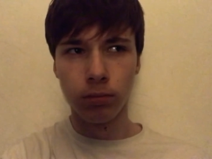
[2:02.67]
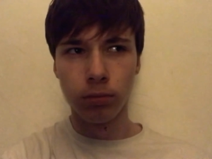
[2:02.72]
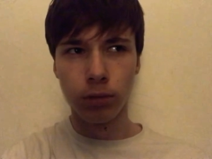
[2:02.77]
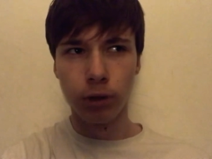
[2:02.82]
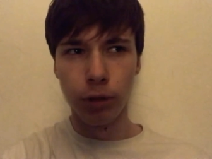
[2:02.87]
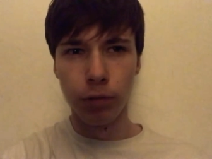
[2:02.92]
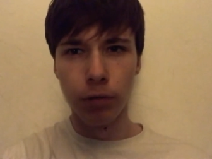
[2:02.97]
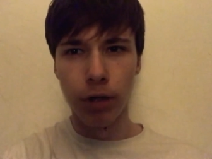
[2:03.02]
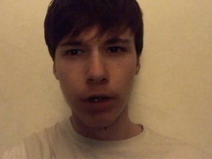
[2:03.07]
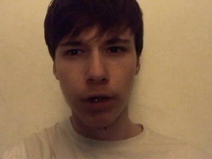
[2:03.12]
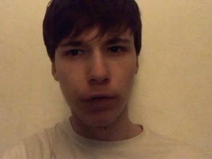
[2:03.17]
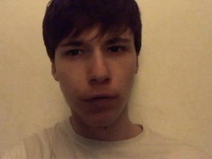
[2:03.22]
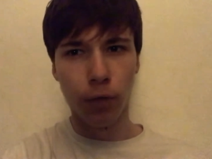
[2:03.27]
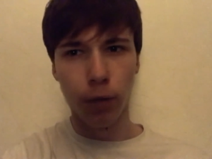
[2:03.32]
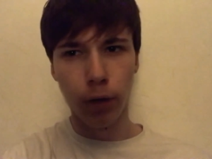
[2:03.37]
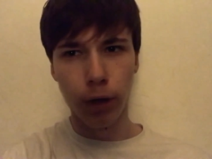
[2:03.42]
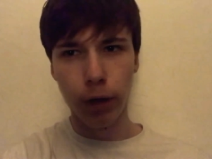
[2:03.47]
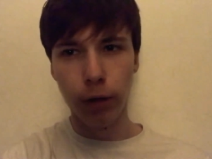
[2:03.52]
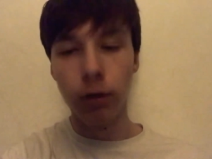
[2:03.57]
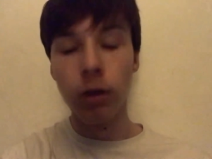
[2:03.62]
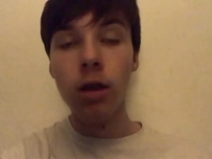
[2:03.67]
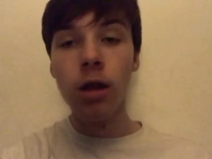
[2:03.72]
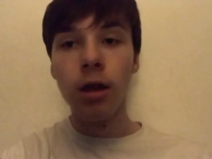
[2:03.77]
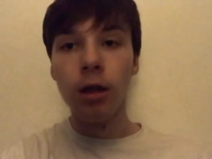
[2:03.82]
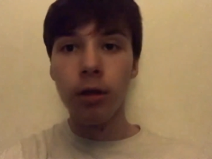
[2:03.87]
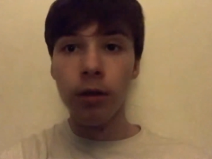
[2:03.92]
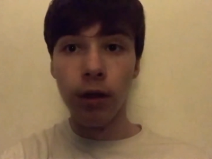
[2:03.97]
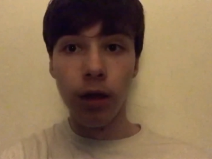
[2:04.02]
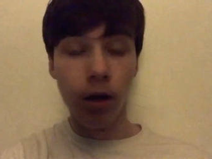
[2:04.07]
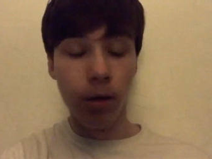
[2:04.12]
till next Friday.
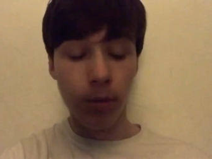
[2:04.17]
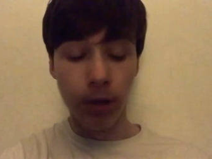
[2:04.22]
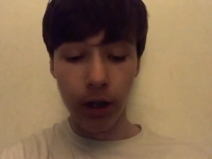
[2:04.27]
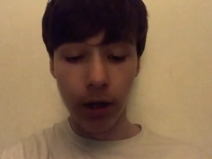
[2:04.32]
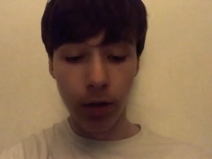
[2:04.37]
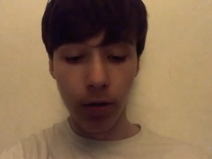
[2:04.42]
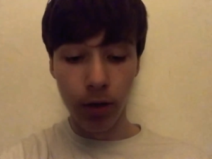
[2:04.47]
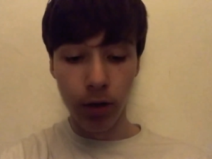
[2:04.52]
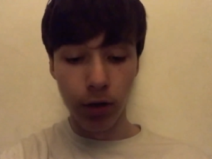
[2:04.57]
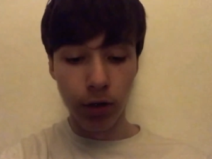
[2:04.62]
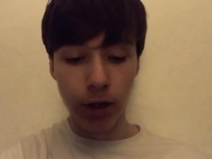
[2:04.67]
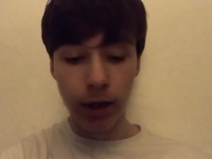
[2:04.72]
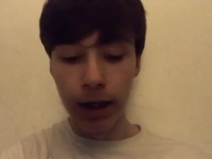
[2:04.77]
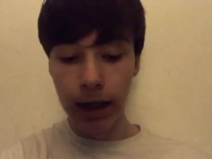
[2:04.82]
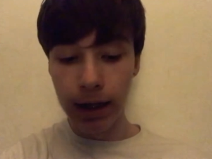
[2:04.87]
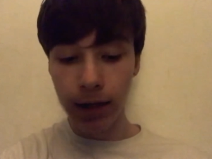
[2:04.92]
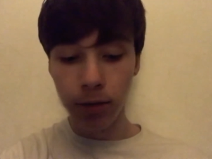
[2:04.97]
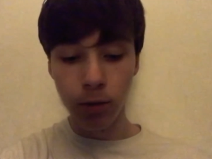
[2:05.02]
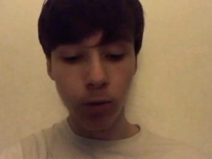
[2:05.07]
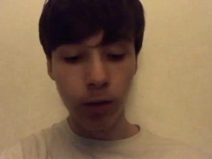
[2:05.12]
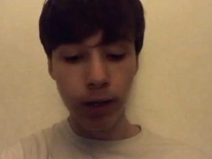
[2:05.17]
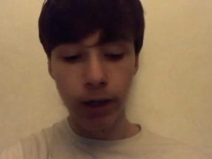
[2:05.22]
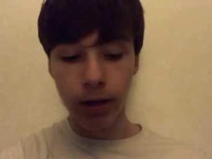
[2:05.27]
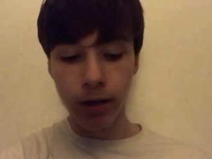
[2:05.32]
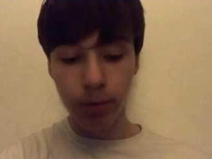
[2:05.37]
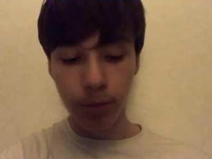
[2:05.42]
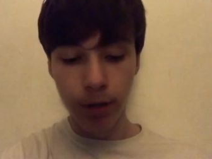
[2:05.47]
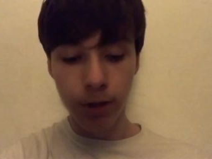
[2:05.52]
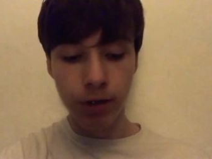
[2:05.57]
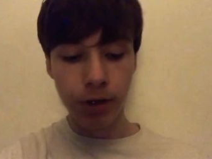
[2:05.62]
I mean, they already got delayed a week
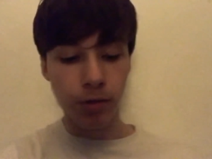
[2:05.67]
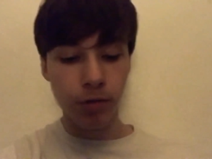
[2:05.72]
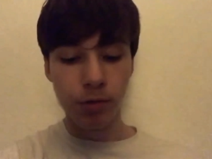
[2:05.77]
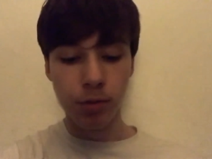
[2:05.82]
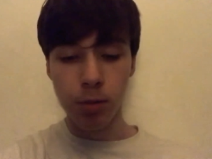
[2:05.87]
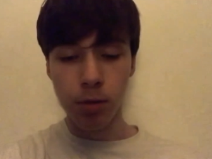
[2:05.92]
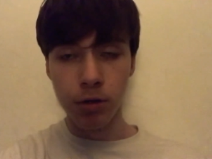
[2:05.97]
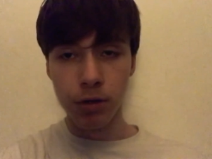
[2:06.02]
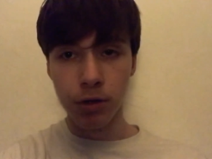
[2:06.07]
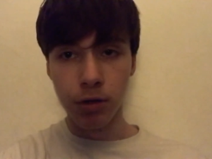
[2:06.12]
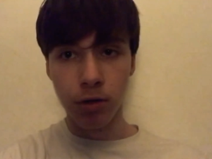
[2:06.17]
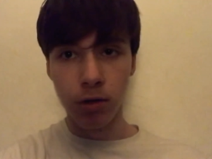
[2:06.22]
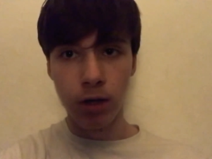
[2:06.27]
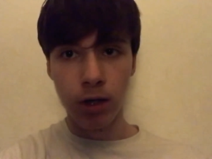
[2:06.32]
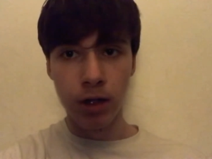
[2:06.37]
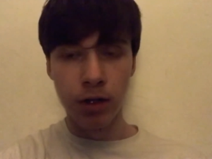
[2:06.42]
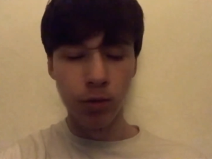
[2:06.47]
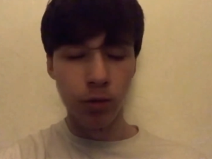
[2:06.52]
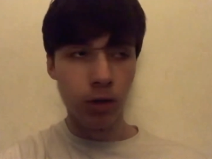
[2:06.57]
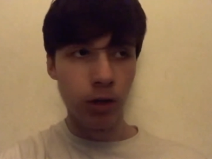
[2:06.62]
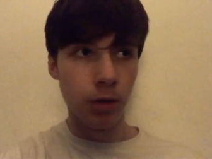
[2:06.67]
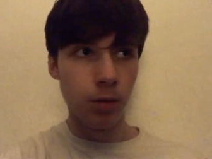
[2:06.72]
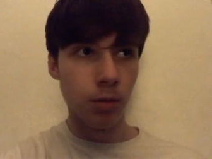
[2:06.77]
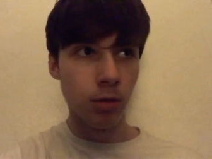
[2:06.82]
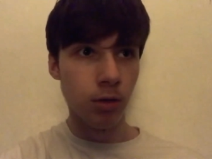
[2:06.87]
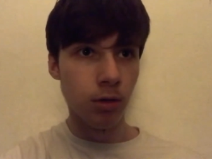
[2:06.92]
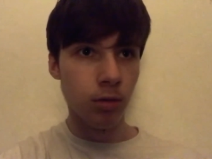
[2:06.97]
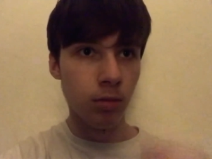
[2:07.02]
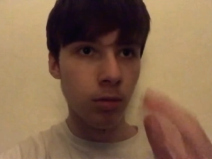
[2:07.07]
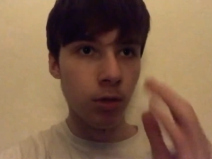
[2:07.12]
because they were supposed to start last week,
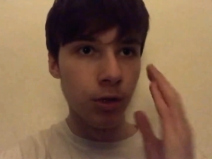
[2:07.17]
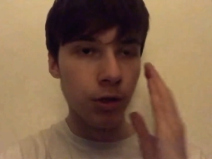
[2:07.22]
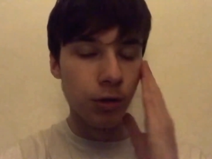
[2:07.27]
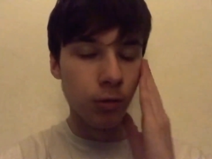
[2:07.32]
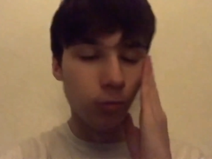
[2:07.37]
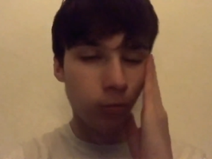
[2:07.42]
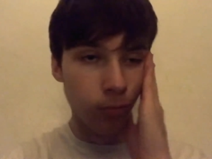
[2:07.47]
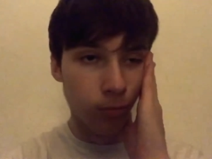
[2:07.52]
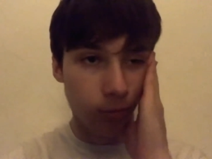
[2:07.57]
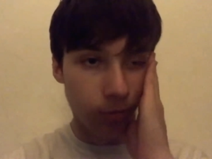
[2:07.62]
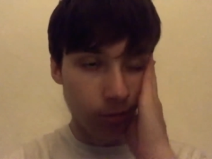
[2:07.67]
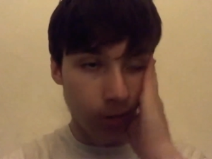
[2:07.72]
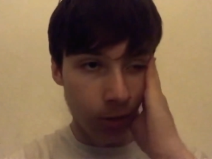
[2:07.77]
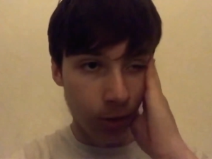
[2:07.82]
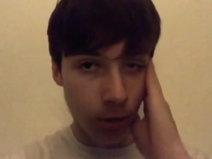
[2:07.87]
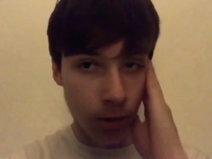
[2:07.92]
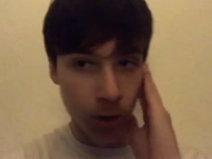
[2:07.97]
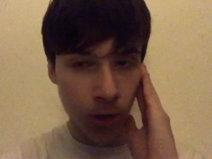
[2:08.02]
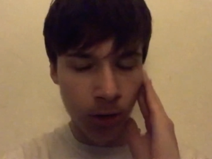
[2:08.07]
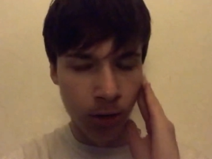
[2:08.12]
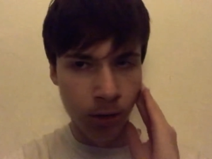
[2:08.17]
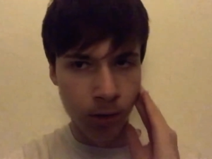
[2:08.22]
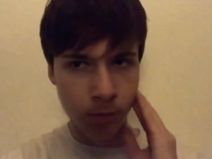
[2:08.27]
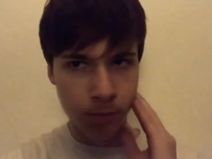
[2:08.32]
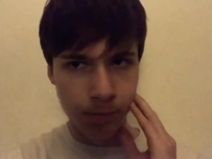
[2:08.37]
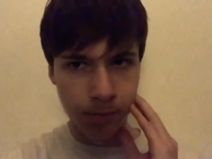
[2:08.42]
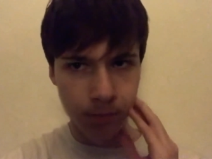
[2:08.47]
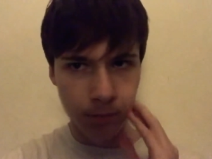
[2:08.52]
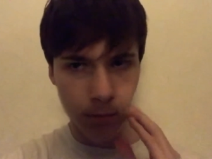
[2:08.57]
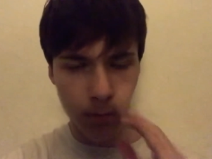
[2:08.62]
but my school got, um,
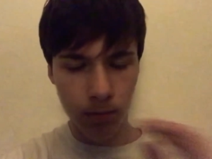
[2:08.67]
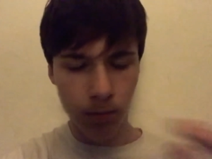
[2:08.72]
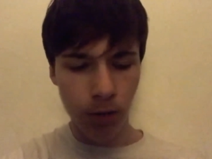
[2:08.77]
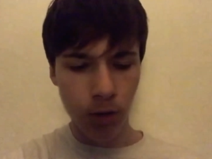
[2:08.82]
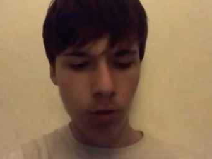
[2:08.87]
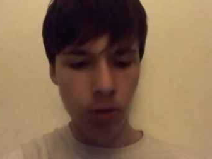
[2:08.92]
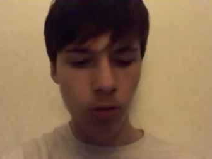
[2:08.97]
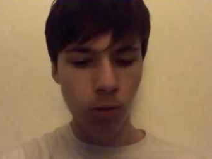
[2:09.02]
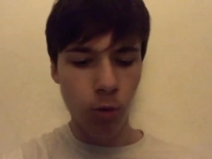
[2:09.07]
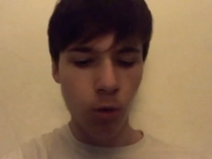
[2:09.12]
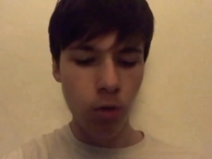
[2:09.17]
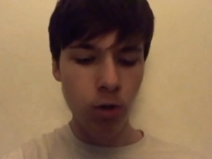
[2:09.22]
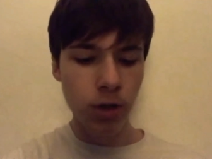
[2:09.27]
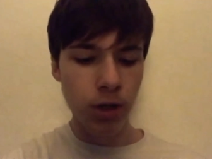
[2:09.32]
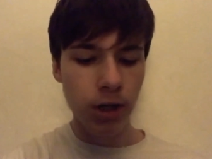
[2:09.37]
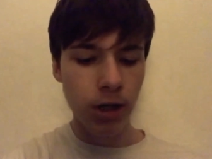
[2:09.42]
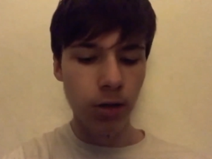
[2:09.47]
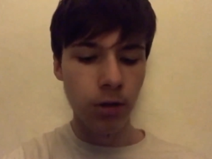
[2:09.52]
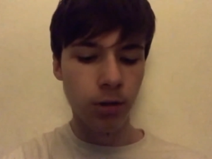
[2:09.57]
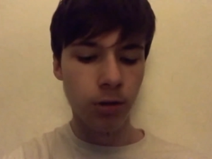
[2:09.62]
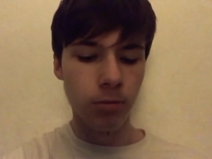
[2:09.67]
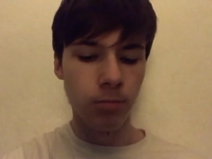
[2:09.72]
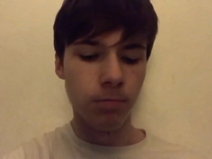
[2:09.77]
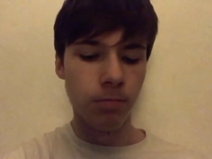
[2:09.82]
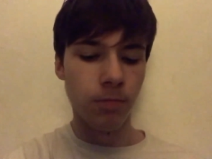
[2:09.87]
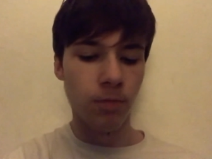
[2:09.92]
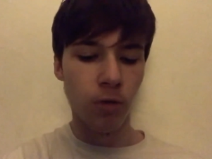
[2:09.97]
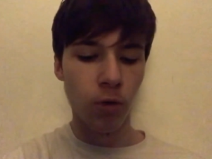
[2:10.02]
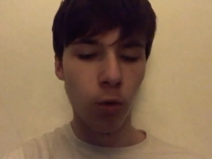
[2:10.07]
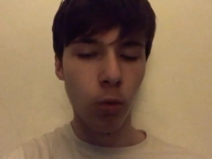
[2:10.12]
got quarantined
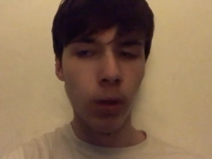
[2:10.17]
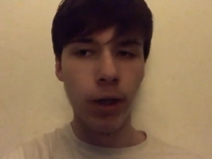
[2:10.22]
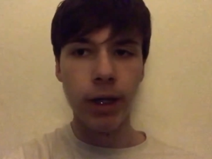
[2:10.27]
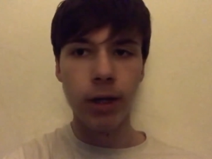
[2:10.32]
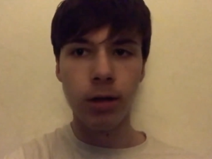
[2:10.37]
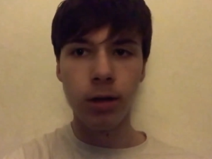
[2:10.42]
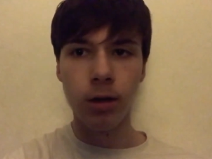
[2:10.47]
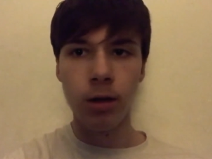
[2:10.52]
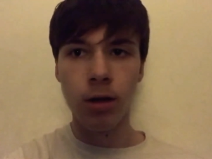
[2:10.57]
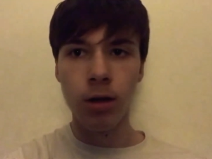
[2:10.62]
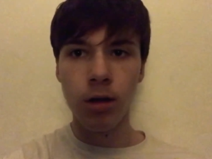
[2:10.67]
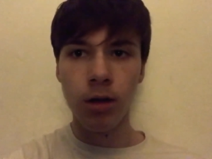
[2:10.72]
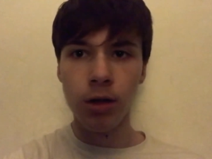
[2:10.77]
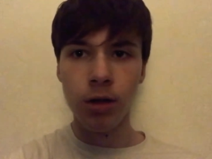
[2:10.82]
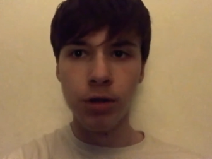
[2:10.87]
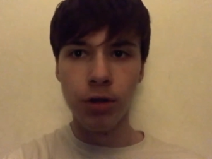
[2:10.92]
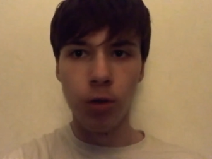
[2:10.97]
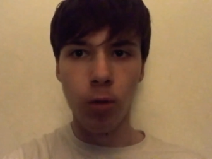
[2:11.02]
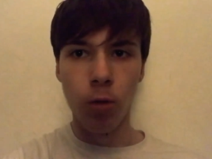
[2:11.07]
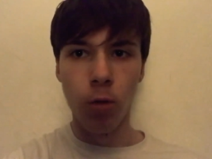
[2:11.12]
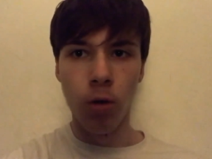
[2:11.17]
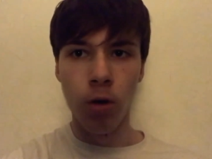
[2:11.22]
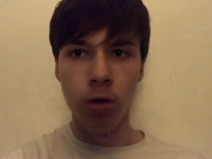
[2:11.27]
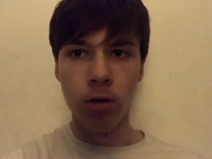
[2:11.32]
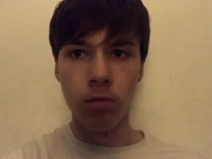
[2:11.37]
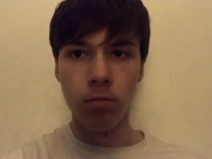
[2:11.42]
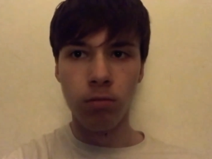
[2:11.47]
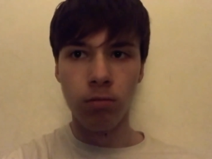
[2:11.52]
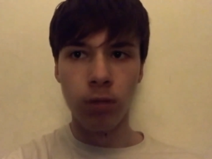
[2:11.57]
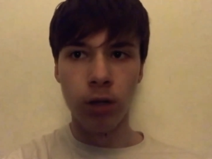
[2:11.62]
for a week, so we
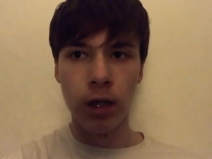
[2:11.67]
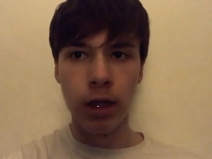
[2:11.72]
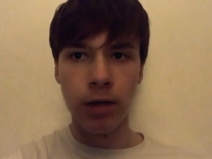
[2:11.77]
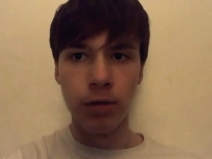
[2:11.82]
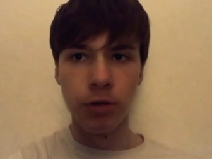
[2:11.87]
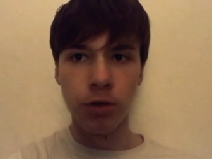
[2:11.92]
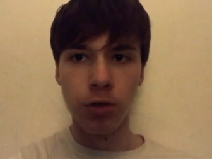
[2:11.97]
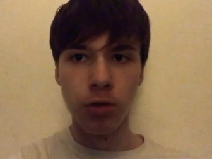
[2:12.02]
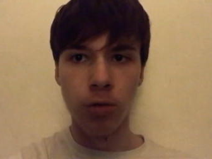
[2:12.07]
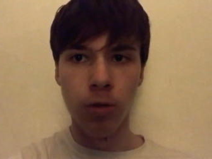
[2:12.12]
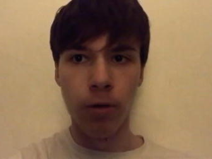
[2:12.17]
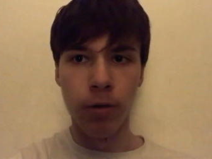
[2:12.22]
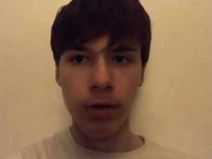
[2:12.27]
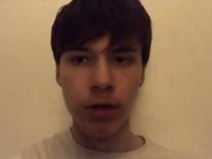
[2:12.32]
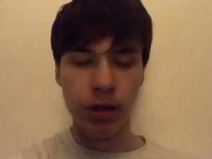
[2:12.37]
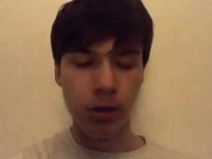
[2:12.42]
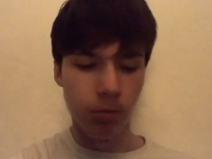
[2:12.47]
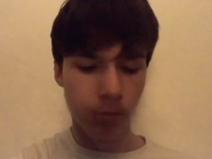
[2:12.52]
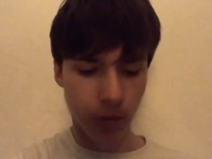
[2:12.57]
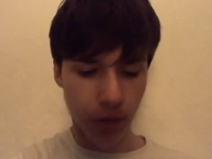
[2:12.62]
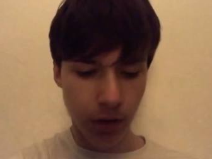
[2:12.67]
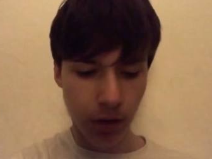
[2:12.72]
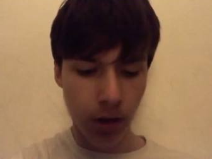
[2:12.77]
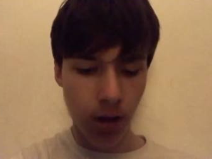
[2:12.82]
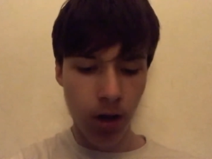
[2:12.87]
weren't allowed to do our exams.